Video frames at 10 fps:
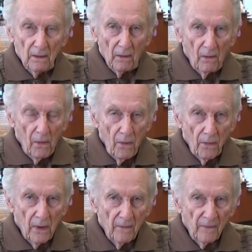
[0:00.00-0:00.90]

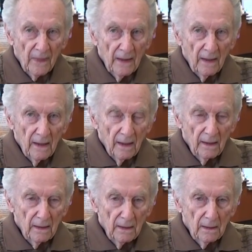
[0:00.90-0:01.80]

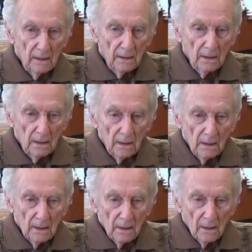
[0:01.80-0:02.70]
and uh,
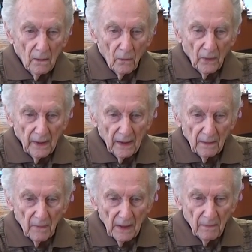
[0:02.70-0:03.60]
we
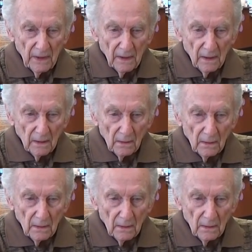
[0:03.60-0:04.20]
got maybe